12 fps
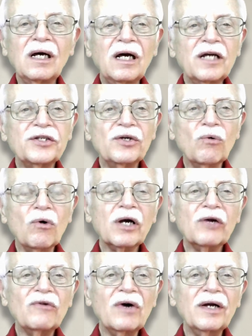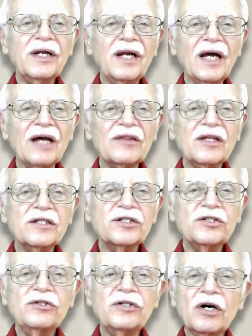As you walk around in Athens,
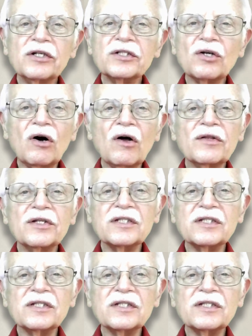you notice all the